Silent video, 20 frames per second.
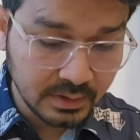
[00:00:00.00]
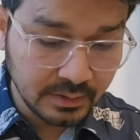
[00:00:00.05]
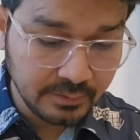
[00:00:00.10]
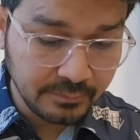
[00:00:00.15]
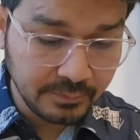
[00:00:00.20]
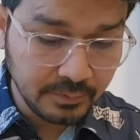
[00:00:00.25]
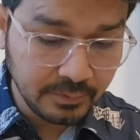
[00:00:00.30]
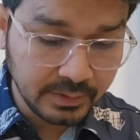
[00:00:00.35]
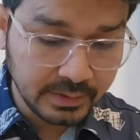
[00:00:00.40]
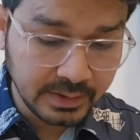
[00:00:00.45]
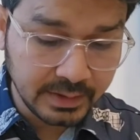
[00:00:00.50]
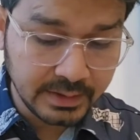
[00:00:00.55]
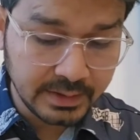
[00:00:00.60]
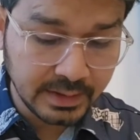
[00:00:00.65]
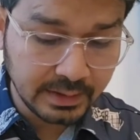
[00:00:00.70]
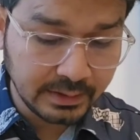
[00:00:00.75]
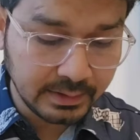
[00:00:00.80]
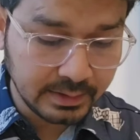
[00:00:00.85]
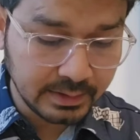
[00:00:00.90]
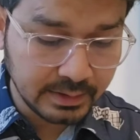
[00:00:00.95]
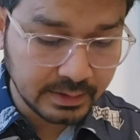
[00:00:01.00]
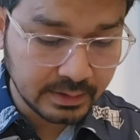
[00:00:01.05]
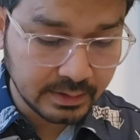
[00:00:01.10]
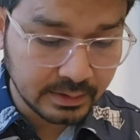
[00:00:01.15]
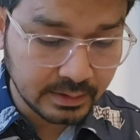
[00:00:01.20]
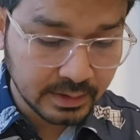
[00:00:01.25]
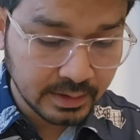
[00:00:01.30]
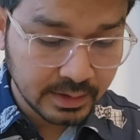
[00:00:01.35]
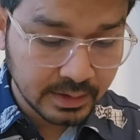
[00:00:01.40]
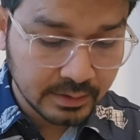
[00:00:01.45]
If you see this
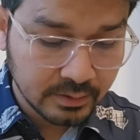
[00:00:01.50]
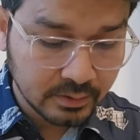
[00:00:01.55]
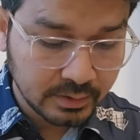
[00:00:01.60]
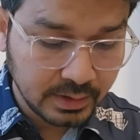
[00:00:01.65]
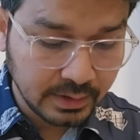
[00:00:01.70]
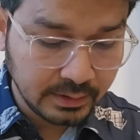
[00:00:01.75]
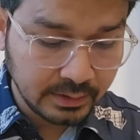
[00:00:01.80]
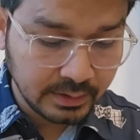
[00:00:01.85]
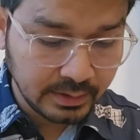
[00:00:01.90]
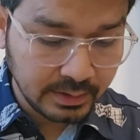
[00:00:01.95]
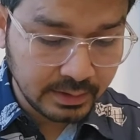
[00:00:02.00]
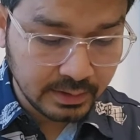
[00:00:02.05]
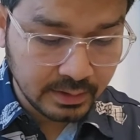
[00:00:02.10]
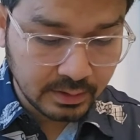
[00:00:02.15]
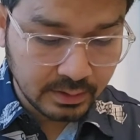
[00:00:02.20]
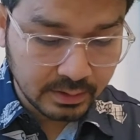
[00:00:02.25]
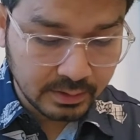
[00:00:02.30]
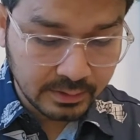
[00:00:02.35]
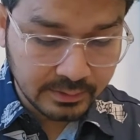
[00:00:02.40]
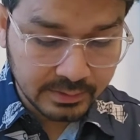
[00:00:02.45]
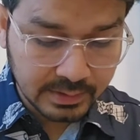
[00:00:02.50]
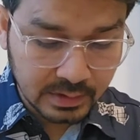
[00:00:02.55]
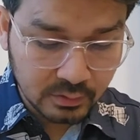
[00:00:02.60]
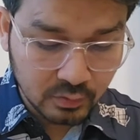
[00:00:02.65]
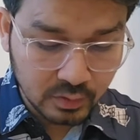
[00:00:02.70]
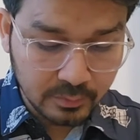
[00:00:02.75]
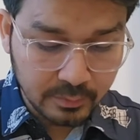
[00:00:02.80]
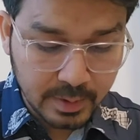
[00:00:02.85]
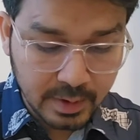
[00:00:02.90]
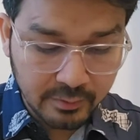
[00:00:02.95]
year, so this year
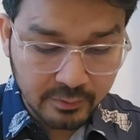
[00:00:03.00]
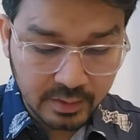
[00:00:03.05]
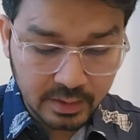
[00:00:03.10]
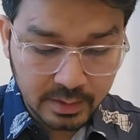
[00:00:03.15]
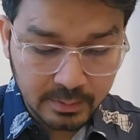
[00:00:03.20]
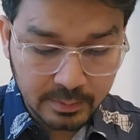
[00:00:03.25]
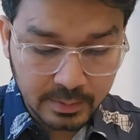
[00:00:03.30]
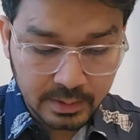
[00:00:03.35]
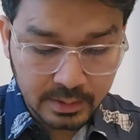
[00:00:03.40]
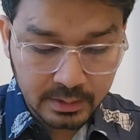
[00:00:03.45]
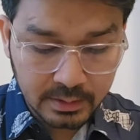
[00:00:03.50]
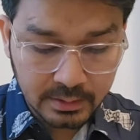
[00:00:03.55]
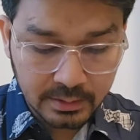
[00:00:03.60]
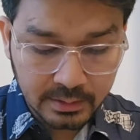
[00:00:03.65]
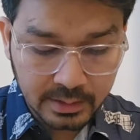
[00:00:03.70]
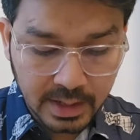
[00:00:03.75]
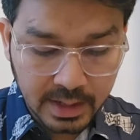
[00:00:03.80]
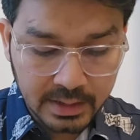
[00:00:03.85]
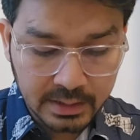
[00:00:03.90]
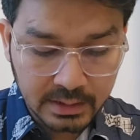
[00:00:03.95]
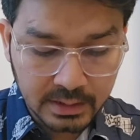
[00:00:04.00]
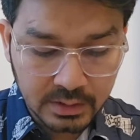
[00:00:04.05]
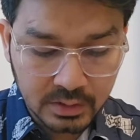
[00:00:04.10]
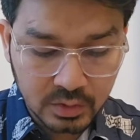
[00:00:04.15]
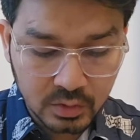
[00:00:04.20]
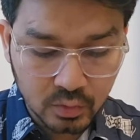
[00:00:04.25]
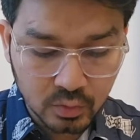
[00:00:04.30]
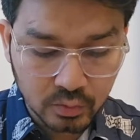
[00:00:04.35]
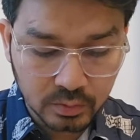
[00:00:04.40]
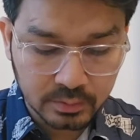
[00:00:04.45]
result will be available 9th
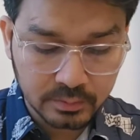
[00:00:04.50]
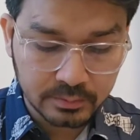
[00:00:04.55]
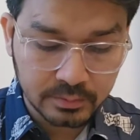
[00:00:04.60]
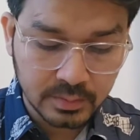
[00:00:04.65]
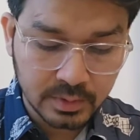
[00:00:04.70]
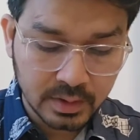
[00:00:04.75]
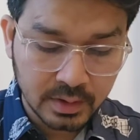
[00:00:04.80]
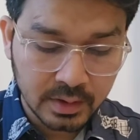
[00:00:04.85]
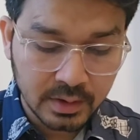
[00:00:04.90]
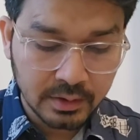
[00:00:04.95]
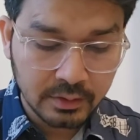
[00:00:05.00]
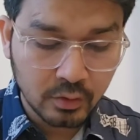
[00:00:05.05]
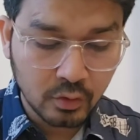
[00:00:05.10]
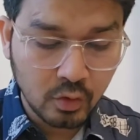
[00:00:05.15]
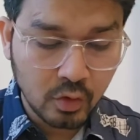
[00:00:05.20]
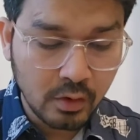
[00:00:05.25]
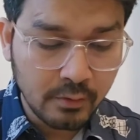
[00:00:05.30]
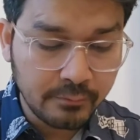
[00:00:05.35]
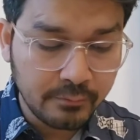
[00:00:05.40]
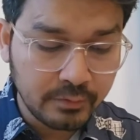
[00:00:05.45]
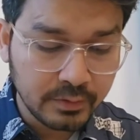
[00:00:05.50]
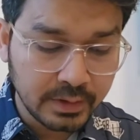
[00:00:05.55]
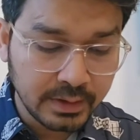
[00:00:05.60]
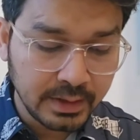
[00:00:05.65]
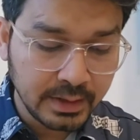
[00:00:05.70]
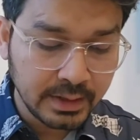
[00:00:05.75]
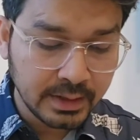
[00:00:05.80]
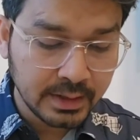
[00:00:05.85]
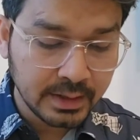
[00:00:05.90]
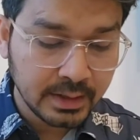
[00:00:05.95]
June. So
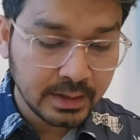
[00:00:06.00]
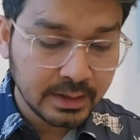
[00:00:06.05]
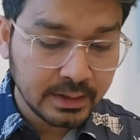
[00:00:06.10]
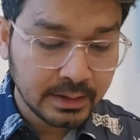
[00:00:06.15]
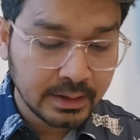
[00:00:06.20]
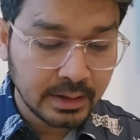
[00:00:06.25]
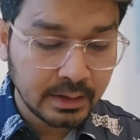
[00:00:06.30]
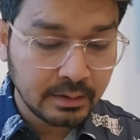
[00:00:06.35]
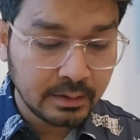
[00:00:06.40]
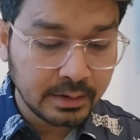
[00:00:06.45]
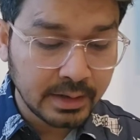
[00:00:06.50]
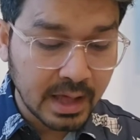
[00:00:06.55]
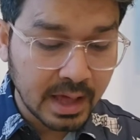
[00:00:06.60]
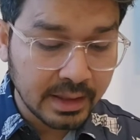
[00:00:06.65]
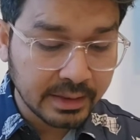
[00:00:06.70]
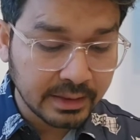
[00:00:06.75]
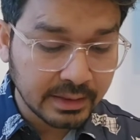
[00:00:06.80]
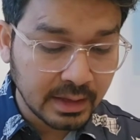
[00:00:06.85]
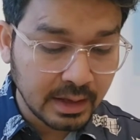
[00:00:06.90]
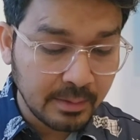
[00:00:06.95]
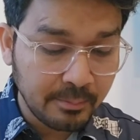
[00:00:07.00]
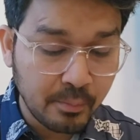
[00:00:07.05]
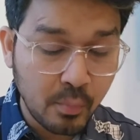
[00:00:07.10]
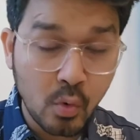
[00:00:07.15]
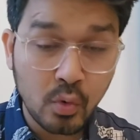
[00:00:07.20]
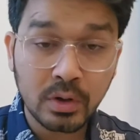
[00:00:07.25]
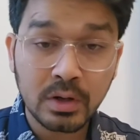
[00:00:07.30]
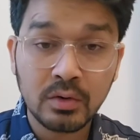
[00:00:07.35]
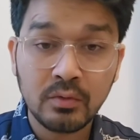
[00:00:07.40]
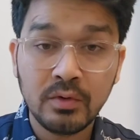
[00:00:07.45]
hopefully the DASA
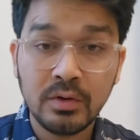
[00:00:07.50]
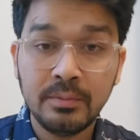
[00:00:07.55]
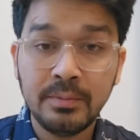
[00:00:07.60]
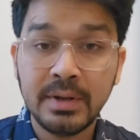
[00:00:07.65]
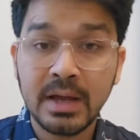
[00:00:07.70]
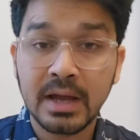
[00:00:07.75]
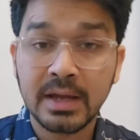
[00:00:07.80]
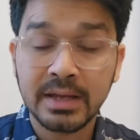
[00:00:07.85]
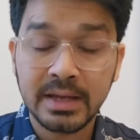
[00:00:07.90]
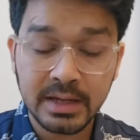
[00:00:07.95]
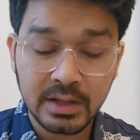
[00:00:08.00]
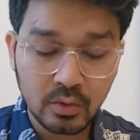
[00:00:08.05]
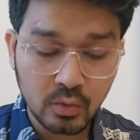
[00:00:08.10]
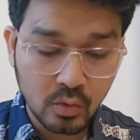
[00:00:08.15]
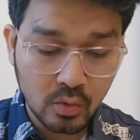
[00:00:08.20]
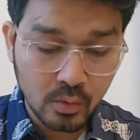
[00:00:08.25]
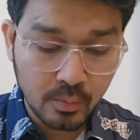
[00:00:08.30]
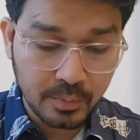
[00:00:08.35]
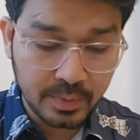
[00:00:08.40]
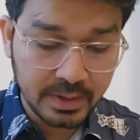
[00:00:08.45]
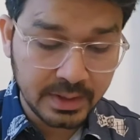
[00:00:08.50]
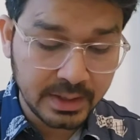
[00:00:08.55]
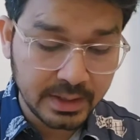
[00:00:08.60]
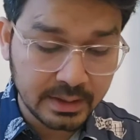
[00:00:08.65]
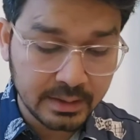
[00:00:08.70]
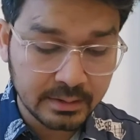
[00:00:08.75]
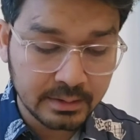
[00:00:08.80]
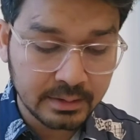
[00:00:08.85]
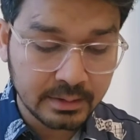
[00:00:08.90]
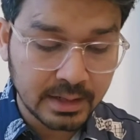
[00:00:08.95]
portal will be again
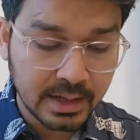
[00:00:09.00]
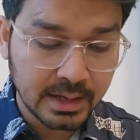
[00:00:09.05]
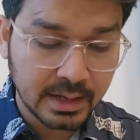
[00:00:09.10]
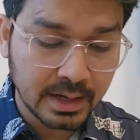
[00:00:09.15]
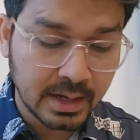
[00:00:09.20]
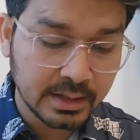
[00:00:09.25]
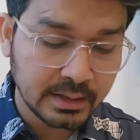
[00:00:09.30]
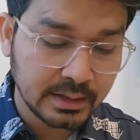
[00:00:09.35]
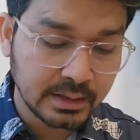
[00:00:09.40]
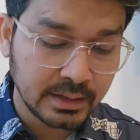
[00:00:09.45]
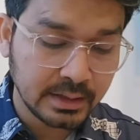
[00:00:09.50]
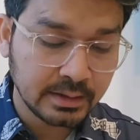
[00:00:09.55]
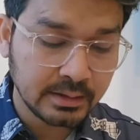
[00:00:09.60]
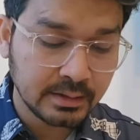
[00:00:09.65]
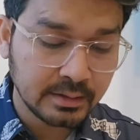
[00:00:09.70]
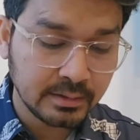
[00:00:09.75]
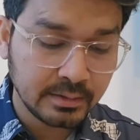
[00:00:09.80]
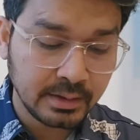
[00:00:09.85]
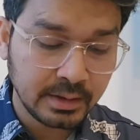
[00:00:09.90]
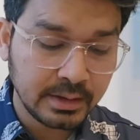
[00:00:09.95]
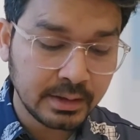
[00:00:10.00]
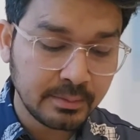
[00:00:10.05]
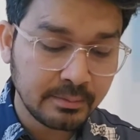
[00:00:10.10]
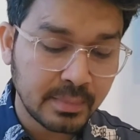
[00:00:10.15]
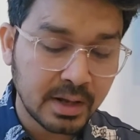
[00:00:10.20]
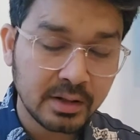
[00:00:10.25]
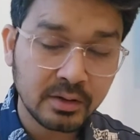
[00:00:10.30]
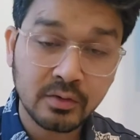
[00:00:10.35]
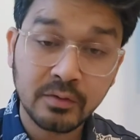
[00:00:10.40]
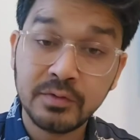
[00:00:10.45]
opening, like I think in the
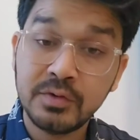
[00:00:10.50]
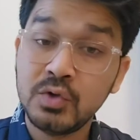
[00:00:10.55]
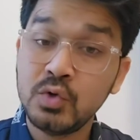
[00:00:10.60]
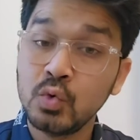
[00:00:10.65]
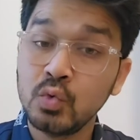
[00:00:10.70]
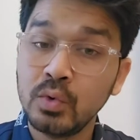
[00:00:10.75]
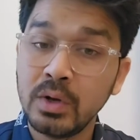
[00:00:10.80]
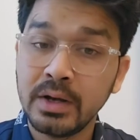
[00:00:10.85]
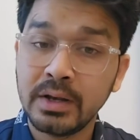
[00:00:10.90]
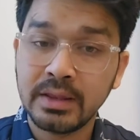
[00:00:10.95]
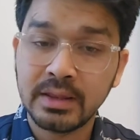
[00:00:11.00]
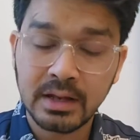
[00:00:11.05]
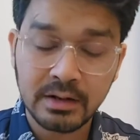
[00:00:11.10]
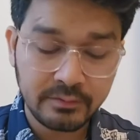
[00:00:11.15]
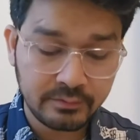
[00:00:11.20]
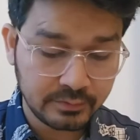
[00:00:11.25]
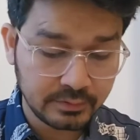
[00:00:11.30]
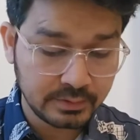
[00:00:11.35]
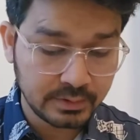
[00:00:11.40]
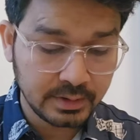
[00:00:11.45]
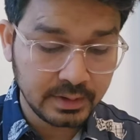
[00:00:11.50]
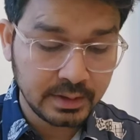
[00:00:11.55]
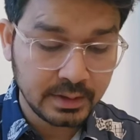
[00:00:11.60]
month of June itself.